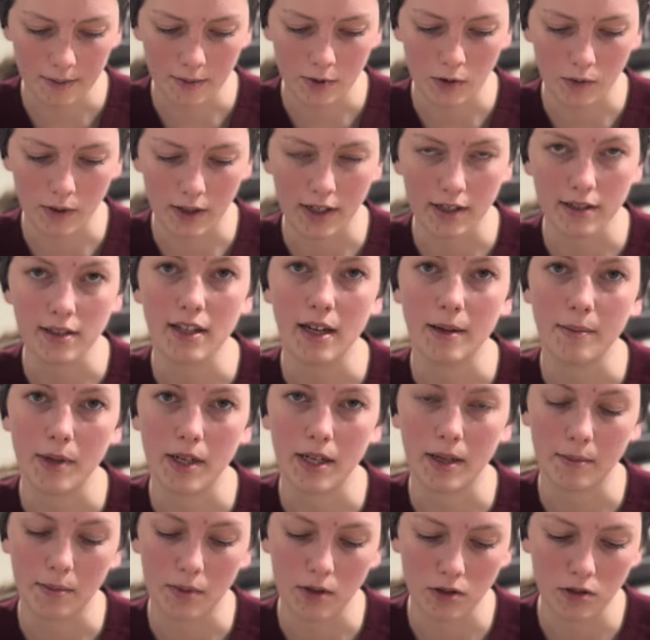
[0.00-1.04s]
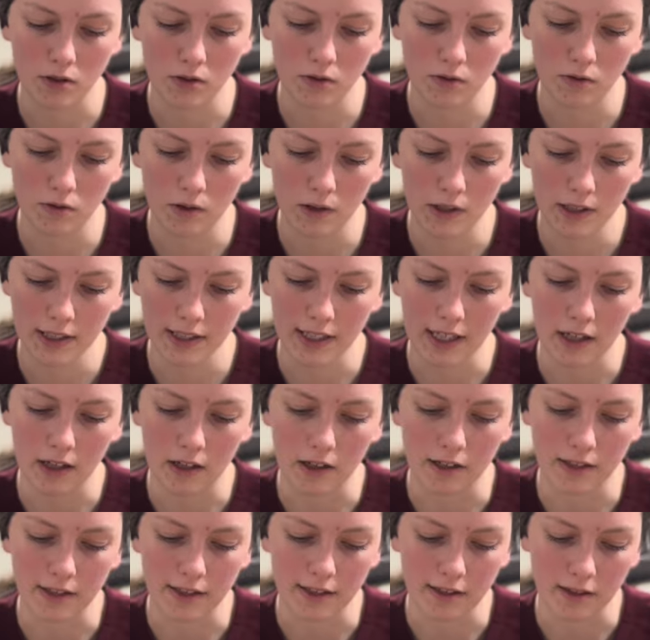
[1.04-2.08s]
doing assignment number 2, skeletal
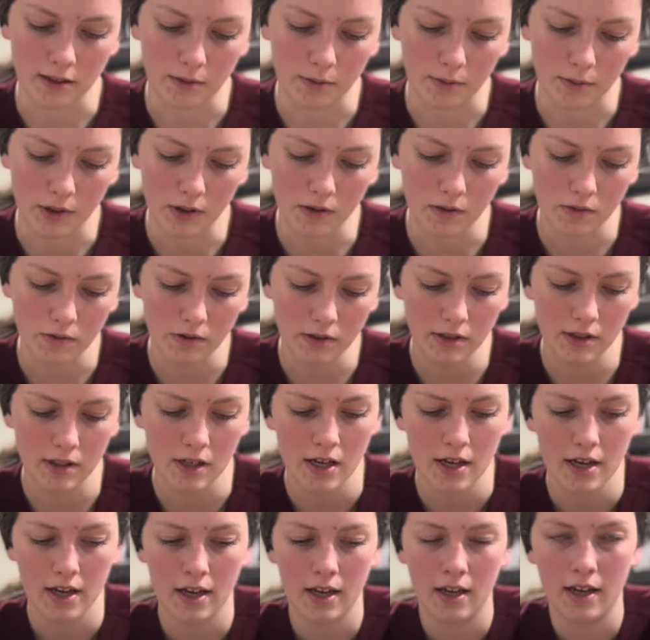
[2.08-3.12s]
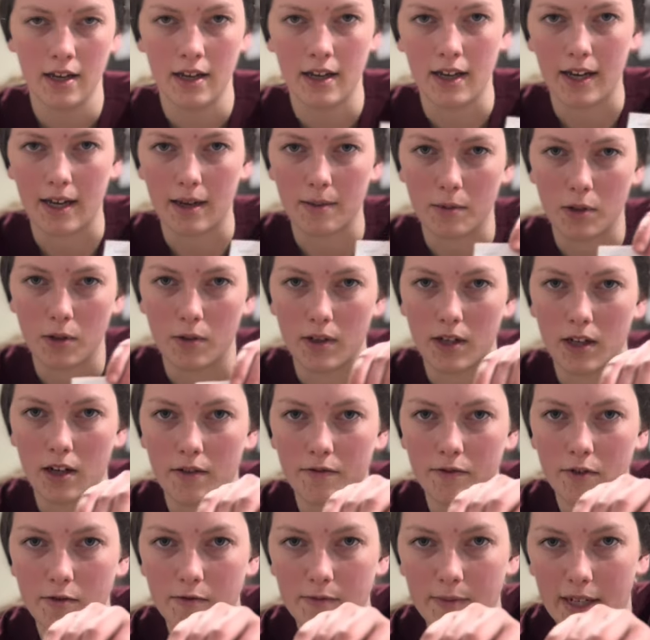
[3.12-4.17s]
system bones. I'm going off
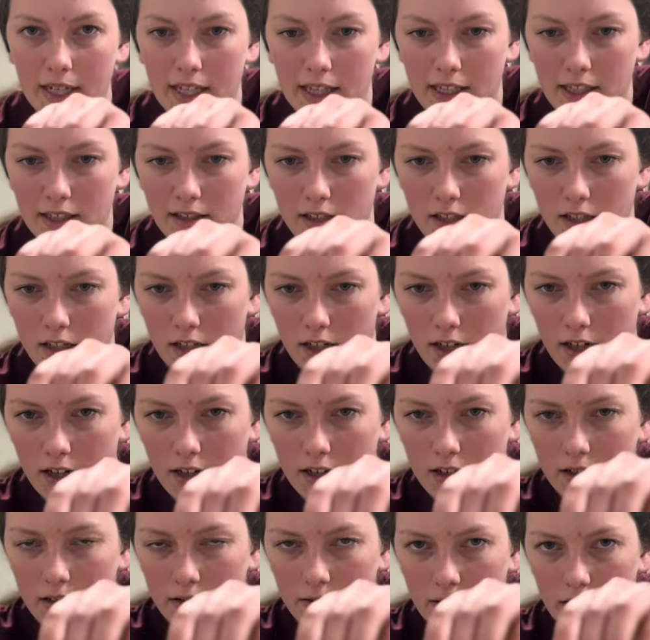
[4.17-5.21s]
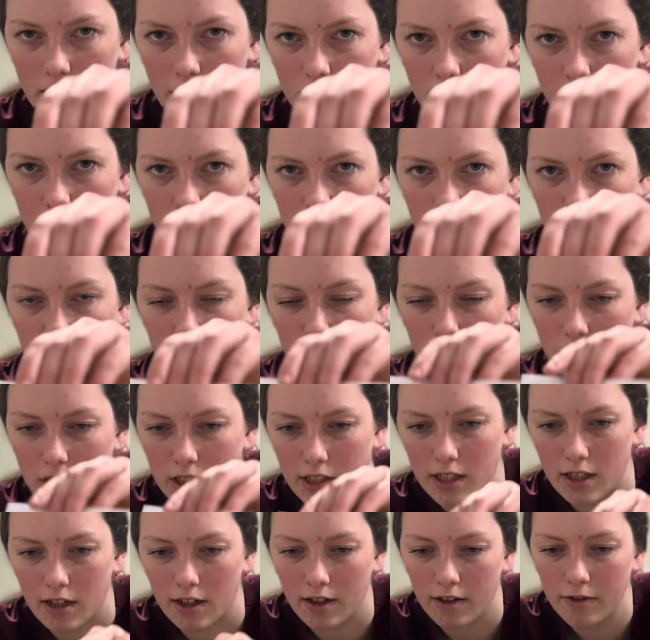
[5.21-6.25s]
of my list here, which I just
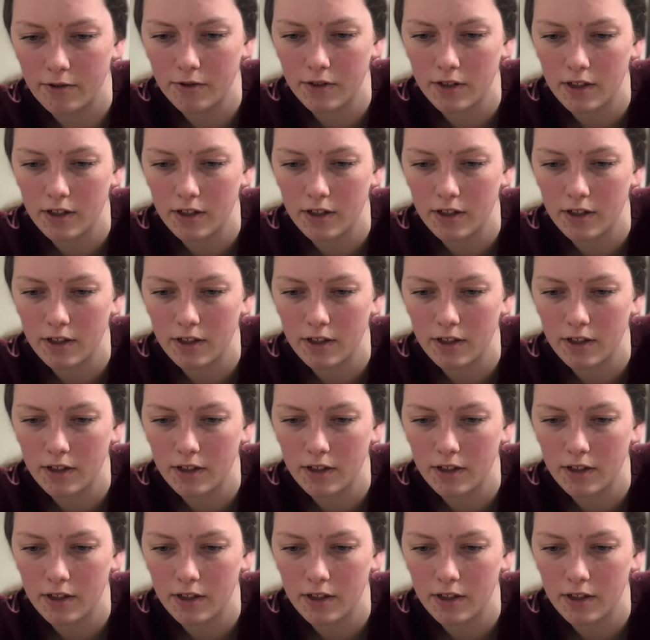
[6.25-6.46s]
printed off,